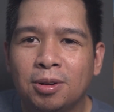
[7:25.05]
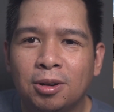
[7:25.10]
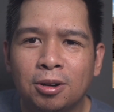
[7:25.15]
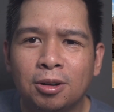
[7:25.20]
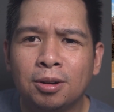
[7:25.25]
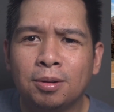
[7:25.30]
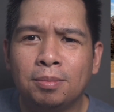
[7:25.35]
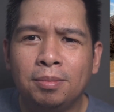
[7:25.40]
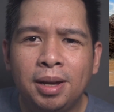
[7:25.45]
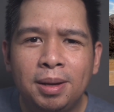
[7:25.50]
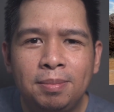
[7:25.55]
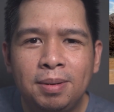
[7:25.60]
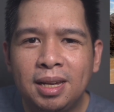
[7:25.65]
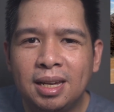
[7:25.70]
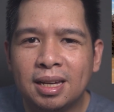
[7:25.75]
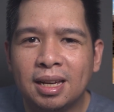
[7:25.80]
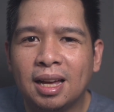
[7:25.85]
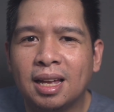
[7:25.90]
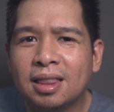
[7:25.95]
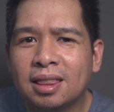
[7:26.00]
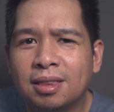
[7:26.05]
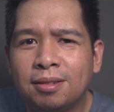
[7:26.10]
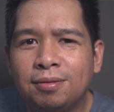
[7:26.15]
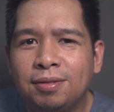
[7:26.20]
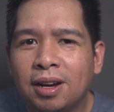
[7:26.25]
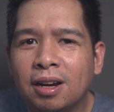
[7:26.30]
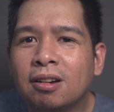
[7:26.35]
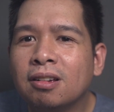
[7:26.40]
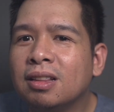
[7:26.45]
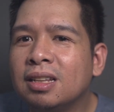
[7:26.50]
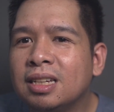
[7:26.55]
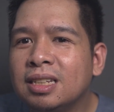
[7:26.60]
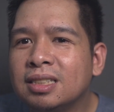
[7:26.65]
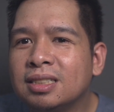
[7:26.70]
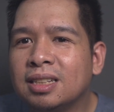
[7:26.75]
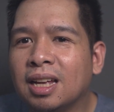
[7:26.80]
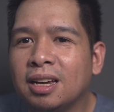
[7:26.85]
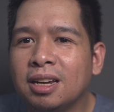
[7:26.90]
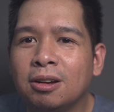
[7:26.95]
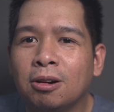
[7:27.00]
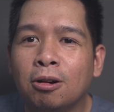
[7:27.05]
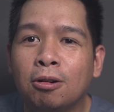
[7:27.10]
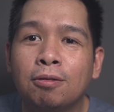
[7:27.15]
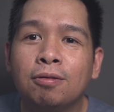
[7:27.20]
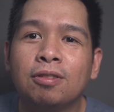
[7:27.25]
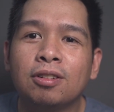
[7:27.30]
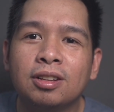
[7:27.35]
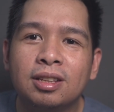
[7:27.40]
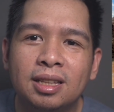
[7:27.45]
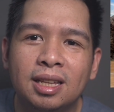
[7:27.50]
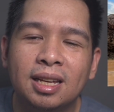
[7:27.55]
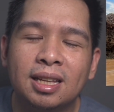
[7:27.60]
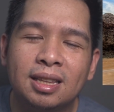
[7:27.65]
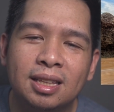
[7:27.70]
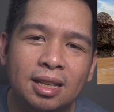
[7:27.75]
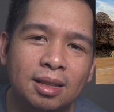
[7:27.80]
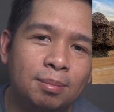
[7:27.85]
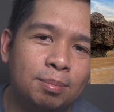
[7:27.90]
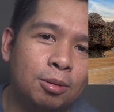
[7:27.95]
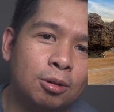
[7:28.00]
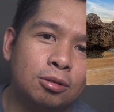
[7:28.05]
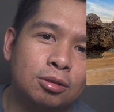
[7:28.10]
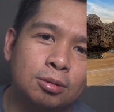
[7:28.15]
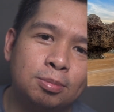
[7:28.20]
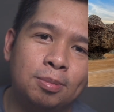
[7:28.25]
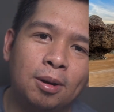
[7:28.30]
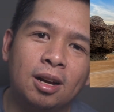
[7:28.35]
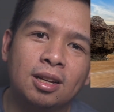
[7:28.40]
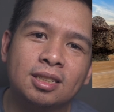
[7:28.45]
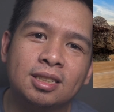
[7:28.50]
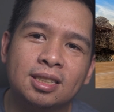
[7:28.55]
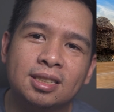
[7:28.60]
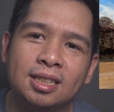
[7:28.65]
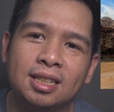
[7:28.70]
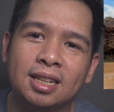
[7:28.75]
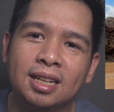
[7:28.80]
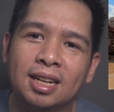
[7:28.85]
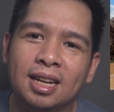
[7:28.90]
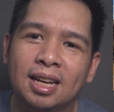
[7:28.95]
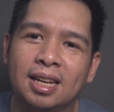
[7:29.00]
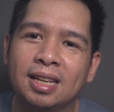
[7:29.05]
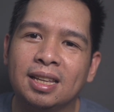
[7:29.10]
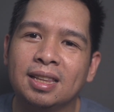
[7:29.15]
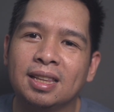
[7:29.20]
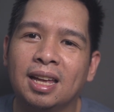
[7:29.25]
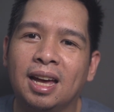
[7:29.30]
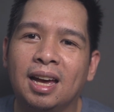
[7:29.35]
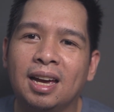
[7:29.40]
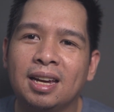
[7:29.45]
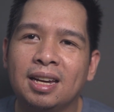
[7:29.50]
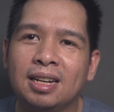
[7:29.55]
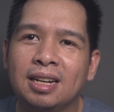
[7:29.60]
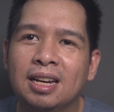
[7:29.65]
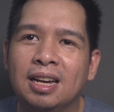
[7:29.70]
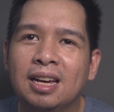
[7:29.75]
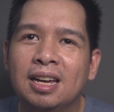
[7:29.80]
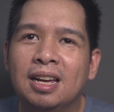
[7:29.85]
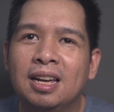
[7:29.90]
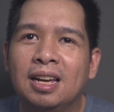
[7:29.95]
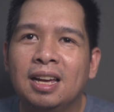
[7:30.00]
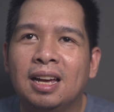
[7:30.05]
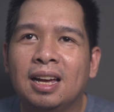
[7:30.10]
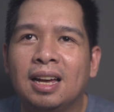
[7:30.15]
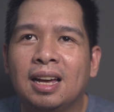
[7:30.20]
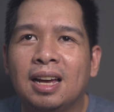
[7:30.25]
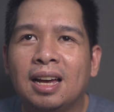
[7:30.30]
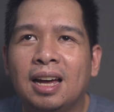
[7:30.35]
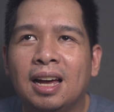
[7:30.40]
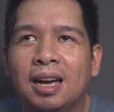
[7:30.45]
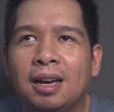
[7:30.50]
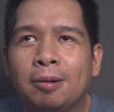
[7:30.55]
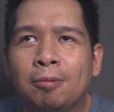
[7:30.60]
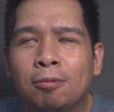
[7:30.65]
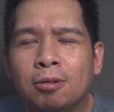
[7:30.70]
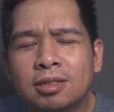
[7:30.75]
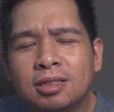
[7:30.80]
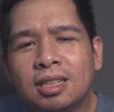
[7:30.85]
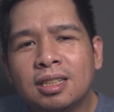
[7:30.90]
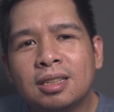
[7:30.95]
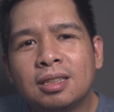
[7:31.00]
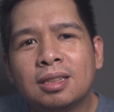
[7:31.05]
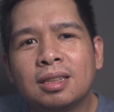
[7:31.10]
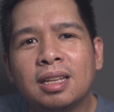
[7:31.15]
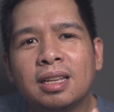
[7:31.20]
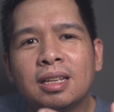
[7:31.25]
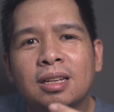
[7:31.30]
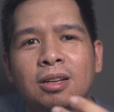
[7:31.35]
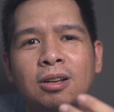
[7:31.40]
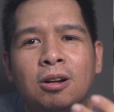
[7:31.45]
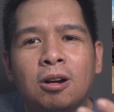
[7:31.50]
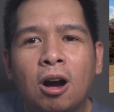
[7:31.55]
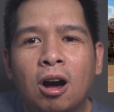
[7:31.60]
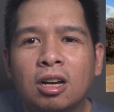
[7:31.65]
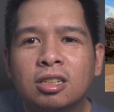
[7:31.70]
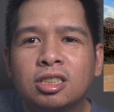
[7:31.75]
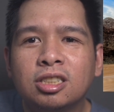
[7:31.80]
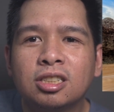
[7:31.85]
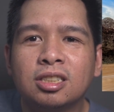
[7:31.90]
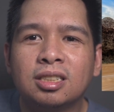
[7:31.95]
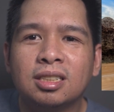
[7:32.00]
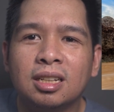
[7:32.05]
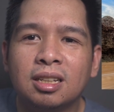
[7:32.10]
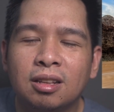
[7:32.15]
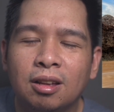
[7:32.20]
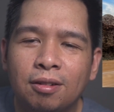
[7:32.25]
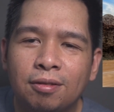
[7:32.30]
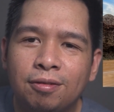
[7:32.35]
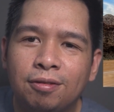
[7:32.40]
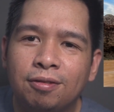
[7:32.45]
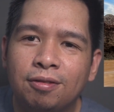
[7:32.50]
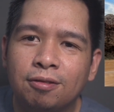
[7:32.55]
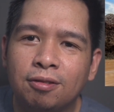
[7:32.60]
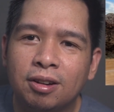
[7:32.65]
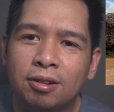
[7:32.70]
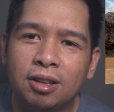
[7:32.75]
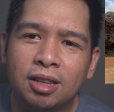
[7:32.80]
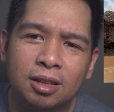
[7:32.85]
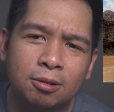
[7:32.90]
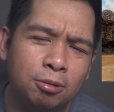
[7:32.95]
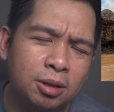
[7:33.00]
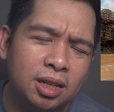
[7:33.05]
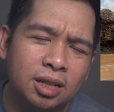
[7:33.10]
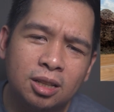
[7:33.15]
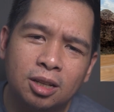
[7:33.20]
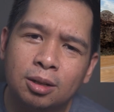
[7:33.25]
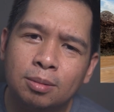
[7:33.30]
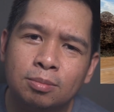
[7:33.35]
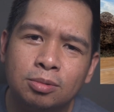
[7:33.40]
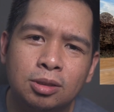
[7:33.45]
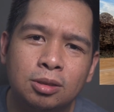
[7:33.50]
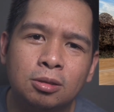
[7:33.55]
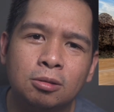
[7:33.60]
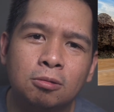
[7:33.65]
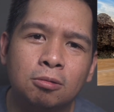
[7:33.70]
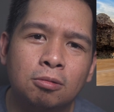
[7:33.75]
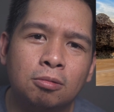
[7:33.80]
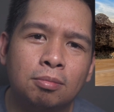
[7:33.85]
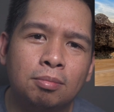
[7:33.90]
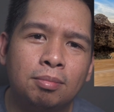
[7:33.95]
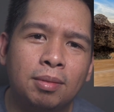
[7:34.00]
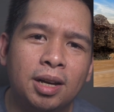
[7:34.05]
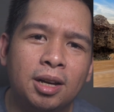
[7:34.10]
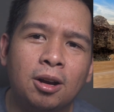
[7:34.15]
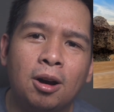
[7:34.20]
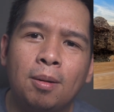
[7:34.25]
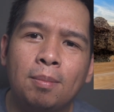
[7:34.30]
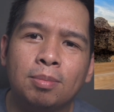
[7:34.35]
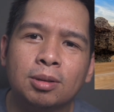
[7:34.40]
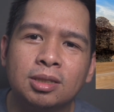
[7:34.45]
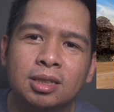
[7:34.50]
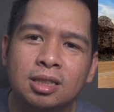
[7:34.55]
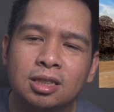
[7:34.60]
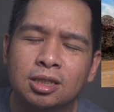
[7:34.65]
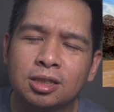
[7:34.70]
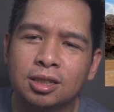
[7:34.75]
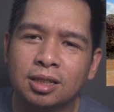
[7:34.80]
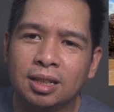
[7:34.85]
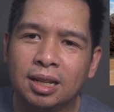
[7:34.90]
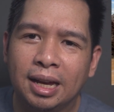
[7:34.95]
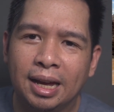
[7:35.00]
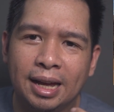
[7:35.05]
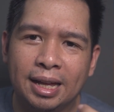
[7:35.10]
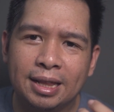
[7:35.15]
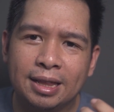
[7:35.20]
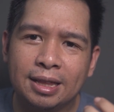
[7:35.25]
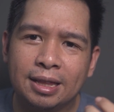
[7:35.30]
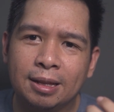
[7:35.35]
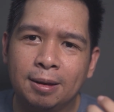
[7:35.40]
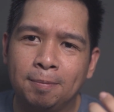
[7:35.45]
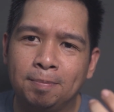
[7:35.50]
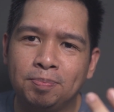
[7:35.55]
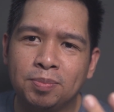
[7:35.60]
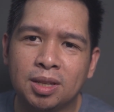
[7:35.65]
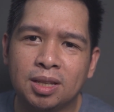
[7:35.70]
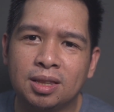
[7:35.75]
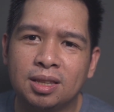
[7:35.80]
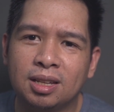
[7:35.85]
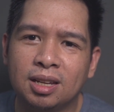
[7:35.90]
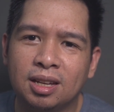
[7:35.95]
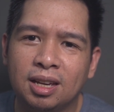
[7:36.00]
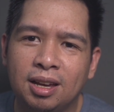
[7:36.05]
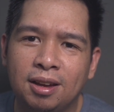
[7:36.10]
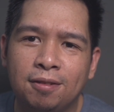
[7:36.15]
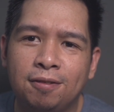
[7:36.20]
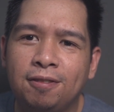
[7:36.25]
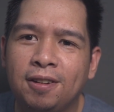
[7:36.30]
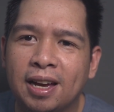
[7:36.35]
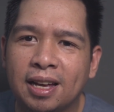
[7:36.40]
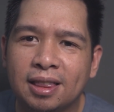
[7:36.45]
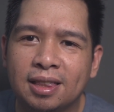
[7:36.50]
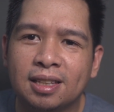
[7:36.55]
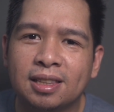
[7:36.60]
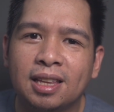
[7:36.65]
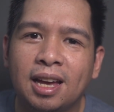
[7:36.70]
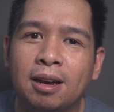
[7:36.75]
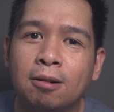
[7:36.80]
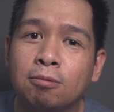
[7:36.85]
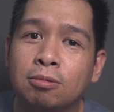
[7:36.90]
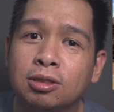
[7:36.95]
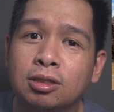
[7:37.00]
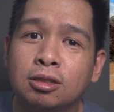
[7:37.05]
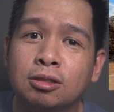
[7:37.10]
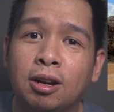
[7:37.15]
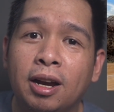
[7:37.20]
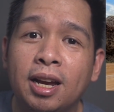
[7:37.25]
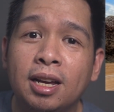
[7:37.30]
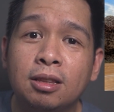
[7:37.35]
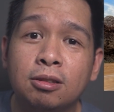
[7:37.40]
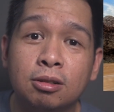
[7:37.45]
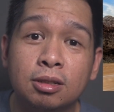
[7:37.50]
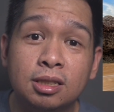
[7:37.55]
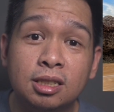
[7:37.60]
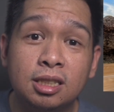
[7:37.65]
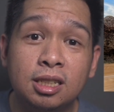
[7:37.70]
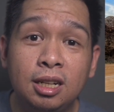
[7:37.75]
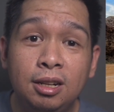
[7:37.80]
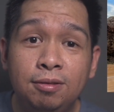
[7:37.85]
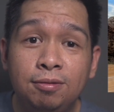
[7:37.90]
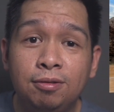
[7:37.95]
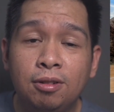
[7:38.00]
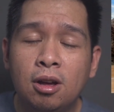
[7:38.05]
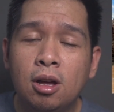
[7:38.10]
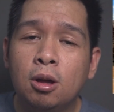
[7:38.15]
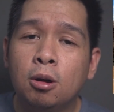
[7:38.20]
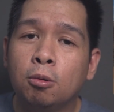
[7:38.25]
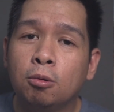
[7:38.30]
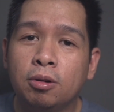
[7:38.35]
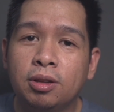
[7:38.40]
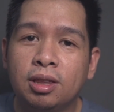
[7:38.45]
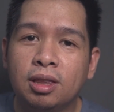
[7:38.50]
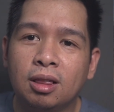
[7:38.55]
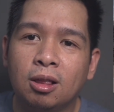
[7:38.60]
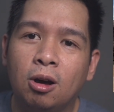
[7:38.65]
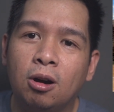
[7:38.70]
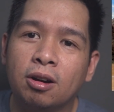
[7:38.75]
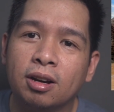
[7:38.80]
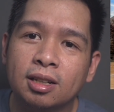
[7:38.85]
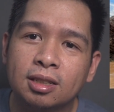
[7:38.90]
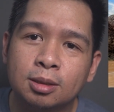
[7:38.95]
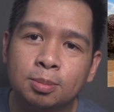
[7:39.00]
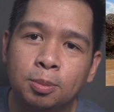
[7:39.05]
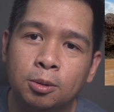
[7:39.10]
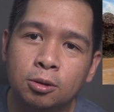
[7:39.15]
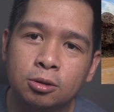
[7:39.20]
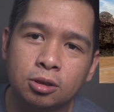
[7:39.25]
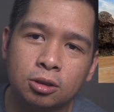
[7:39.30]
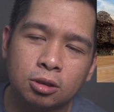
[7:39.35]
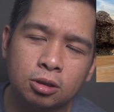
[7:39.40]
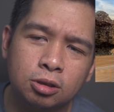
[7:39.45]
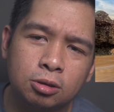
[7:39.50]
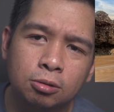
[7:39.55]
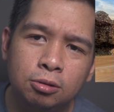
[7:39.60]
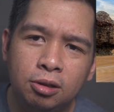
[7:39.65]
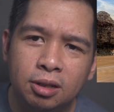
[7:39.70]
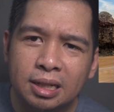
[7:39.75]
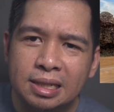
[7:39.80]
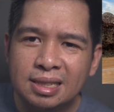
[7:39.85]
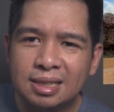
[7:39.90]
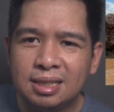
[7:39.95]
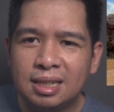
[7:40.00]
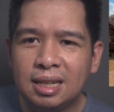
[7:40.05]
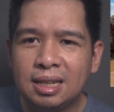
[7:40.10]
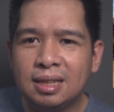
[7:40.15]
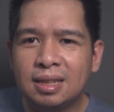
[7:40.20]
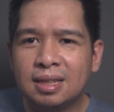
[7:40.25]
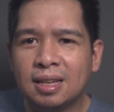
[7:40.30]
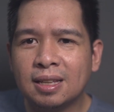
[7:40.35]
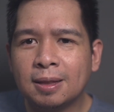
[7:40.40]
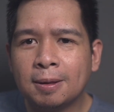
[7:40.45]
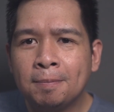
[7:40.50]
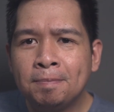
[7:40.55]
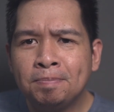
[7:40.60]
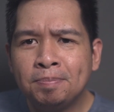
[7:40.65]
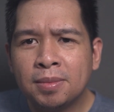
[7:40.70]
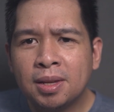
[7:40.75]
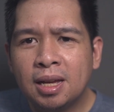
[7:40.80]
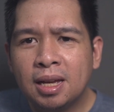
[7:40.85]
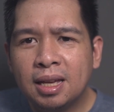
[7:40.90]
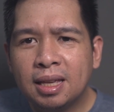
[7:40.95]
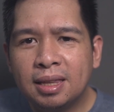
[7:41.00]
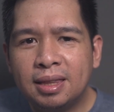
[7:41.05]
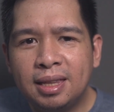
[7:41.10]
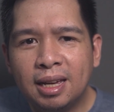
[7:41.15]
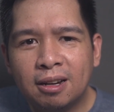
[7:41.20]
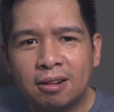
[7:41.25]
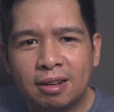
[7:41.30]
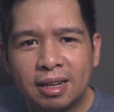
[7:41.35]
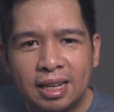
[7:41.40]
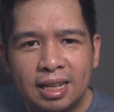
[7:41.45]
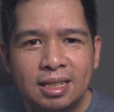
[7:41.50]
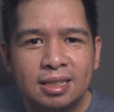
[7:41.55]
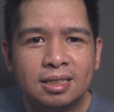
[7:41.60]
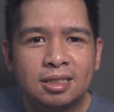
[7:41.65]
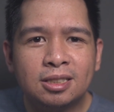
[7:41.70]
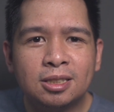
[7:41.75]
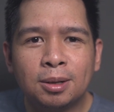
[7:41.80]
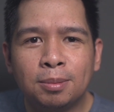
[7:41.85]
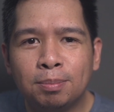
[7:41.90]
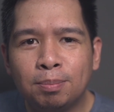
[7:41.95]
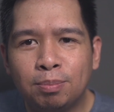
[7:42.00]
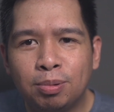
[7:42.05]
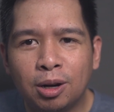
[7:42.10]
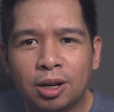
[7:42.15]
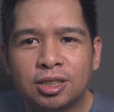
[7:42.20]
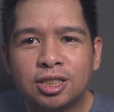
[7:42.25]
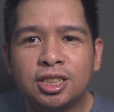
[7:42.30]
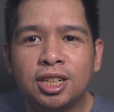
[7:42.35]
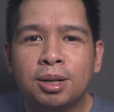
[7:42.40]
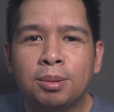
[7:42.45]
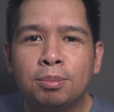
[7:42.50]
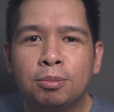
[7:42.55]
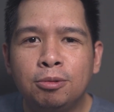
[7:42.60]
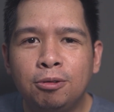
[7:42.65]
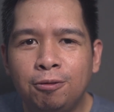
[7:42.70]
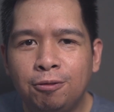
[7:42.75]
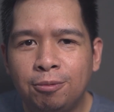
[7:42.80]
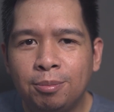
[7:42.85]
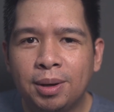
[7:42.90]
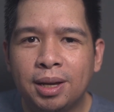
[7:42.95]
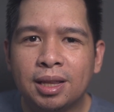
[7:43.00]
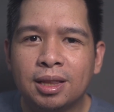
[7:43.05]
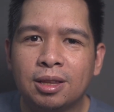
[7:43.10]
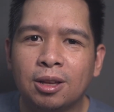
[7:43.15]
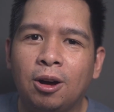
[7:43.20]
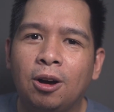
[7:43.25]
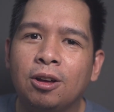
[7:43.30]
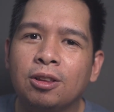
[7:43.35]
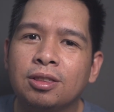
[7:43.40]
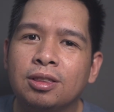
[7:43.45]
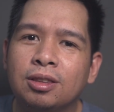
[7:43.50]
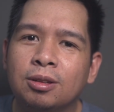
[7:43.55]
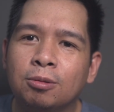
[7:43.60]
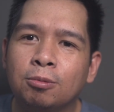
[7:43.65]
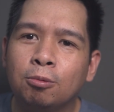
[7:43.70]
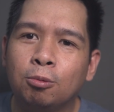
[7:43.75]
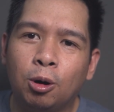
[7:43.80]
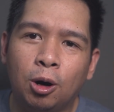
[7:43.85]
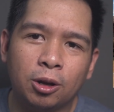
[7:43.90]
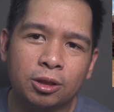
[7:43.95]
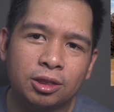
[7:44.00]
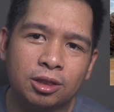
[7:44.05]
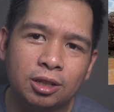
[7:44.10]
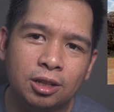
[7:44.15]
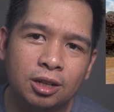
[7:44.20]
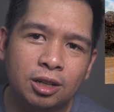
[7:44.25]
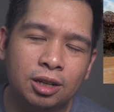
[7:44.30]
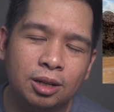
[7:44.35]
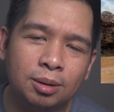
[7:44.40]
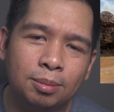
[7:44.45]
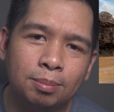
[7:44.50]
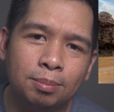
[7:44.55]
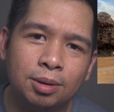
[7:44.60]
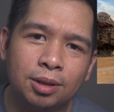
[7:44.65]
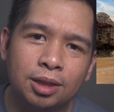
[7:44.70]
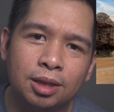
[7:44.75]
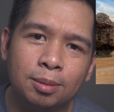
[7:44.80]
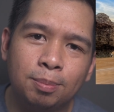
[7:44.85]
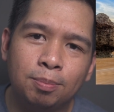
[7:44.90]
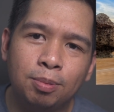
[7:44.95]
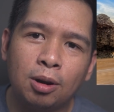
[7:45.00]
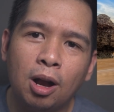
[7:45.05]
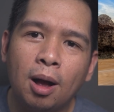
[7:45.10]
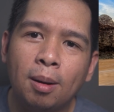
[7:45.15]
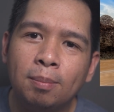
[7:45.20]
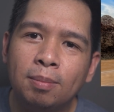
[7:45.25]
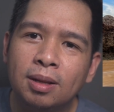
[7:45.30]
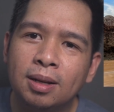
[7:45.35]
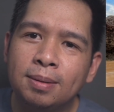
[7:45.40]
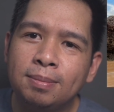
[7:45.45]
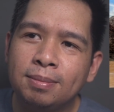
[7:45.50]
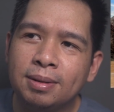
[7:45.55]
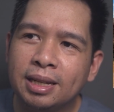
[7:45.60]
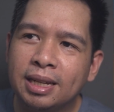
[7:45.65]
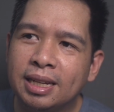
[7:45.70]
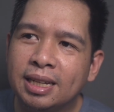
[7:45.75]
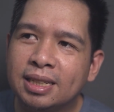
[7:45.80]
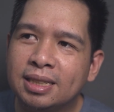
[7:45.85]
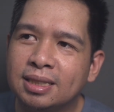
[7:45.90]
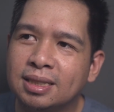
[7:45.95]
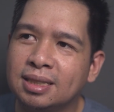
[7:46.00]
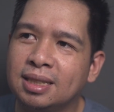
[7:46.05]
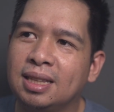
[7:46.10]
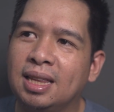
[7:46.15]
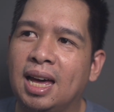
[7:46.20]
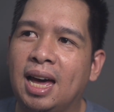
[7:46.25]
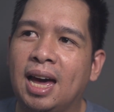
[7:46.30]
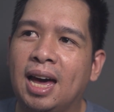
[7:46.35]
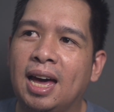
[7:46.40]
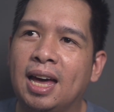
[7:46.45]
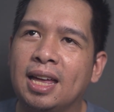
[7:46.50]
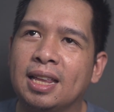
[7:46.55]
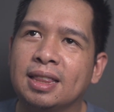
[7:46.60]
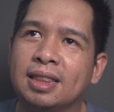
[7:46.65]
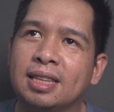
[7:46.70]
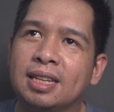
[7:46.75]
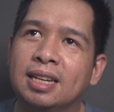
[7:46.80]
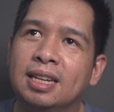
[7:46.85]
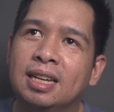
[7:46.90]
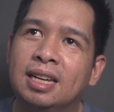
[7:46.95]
Or maybe at the very least, I overdid in post-processing and I wasn't cautious enough when it comes to my composition and the effect that I was trying to achieve with long exposure. So you can see that there is some brushing movement on the water, but the problem is that